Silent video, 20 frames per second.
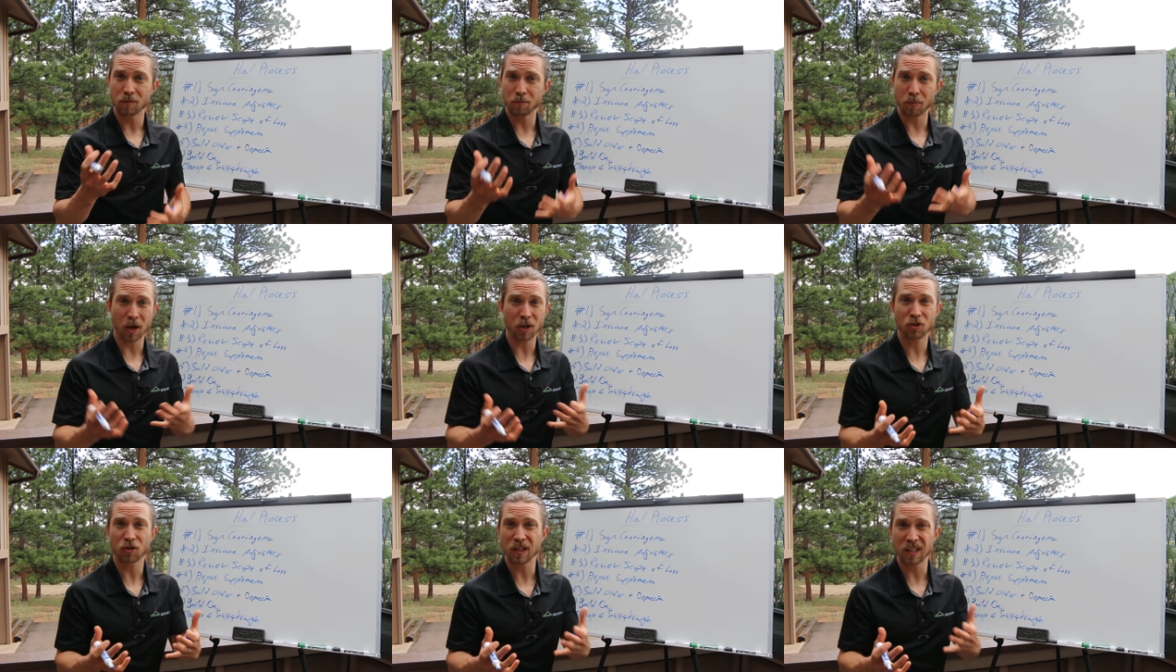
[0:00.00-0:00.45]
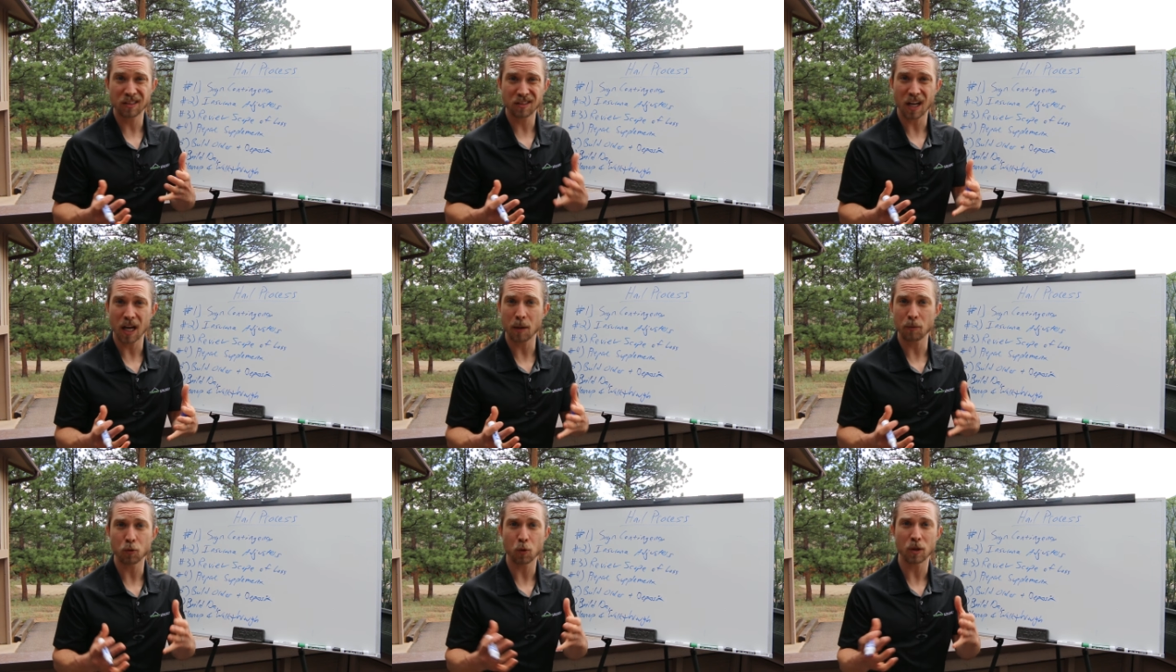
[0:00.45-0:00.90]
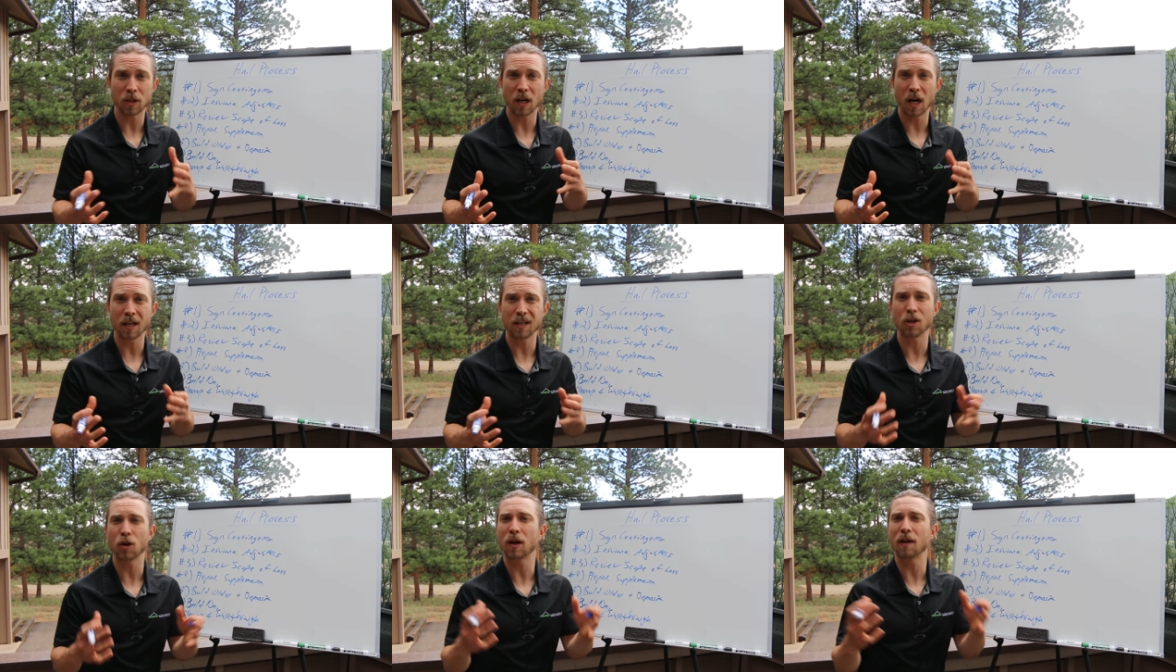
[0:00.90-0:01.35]
punch list items were
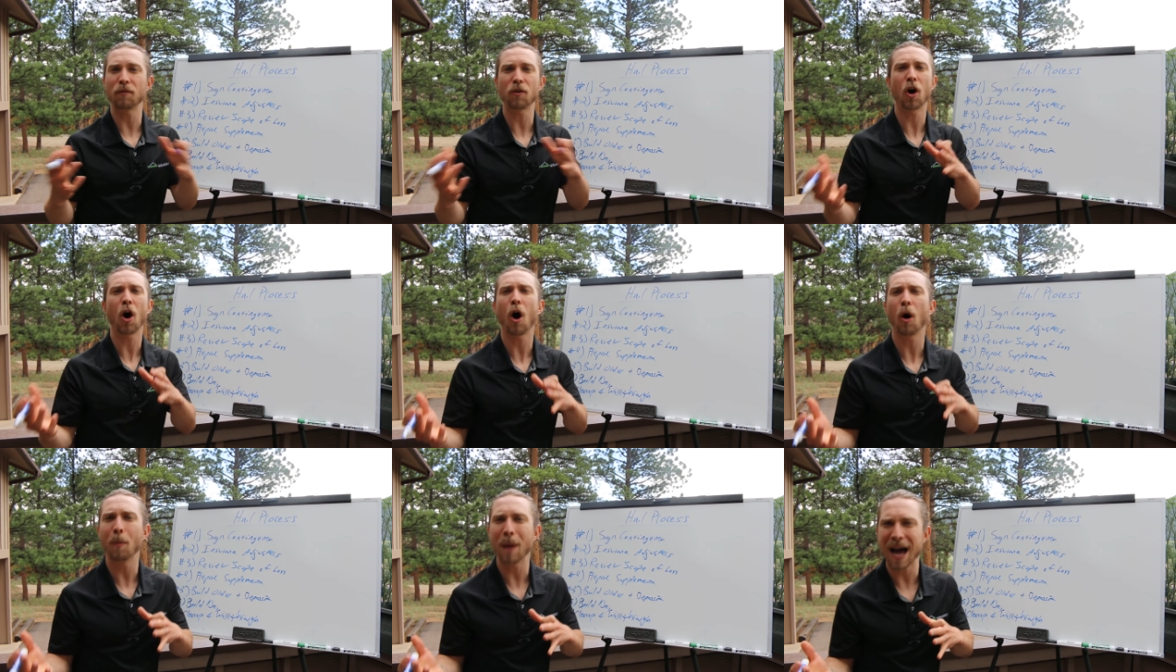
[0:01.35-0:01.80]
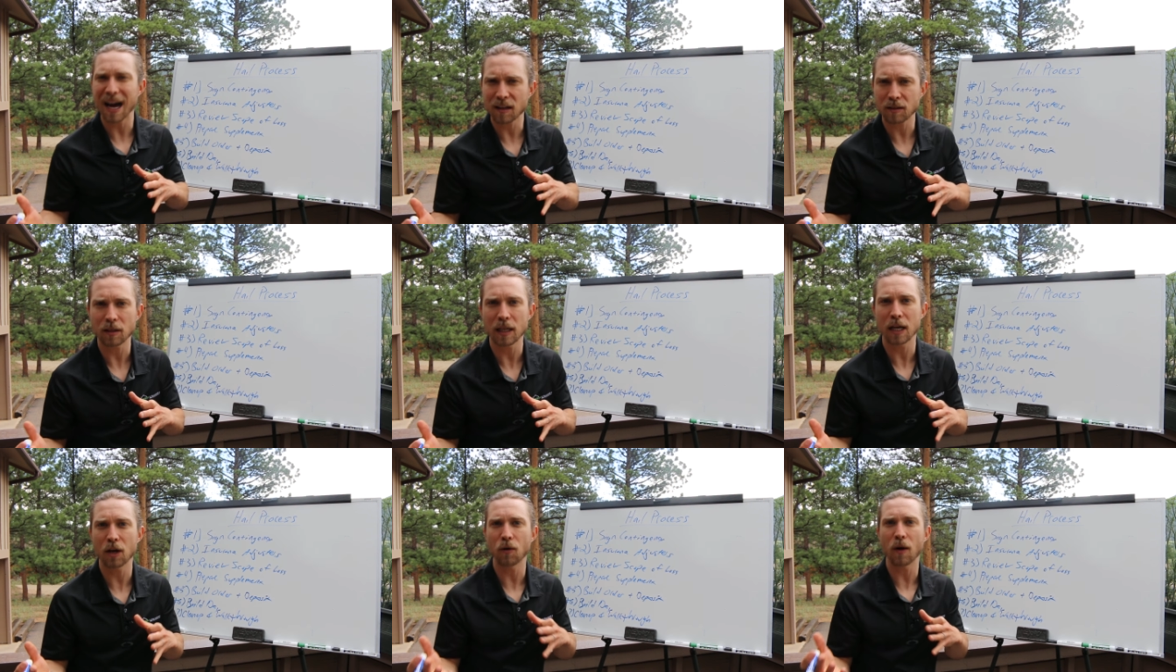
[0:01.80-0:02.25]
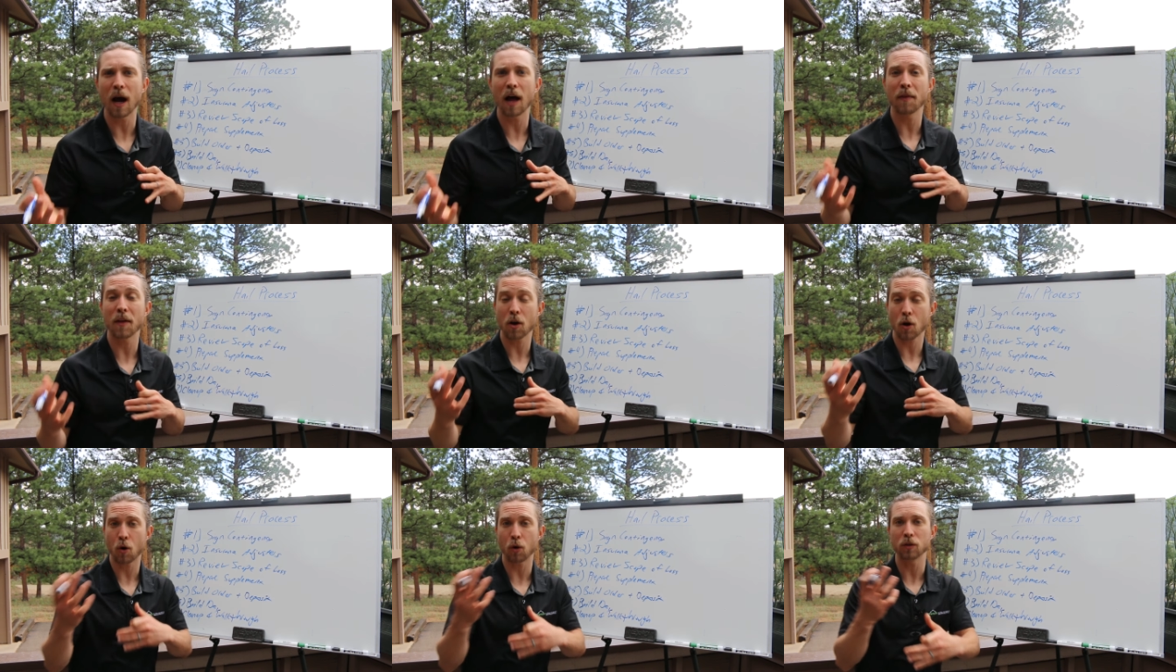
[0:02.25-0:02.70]
done. You don't have callbacks later
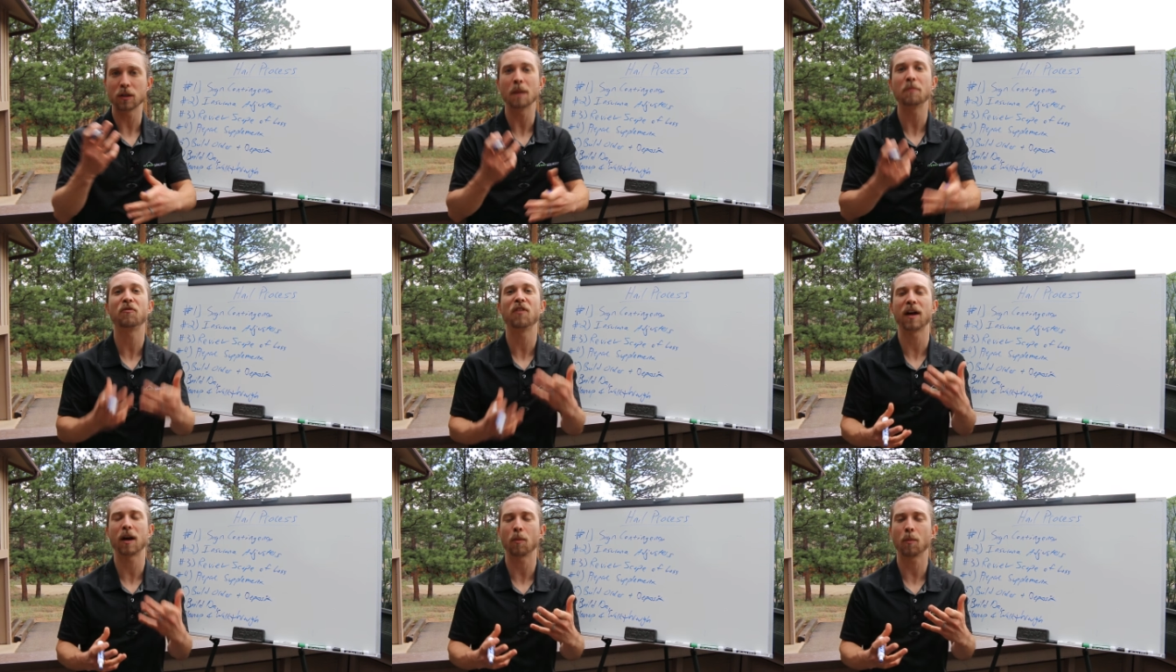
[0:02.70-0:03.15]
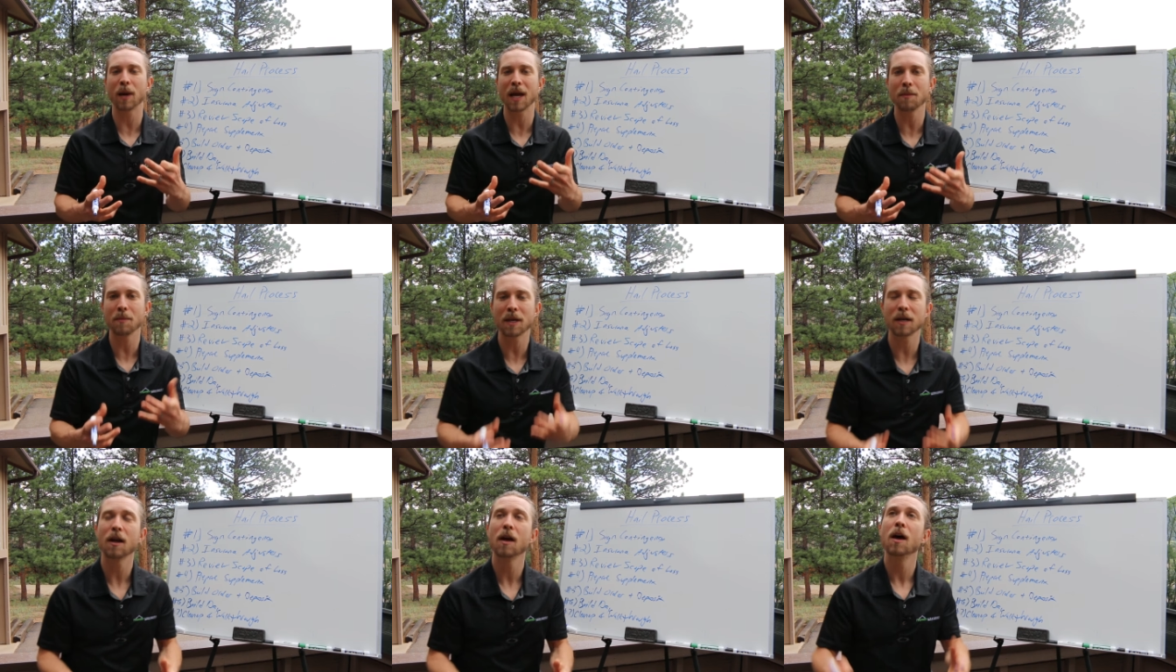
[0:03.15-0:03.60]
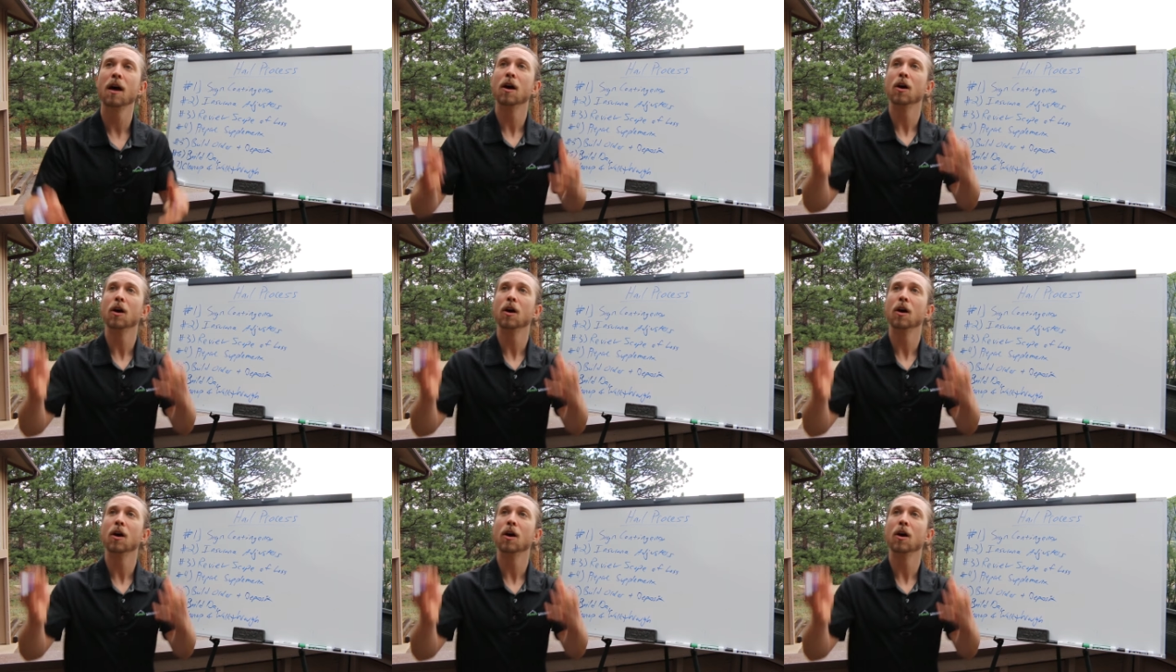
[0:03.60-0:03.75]
on that hold up final payment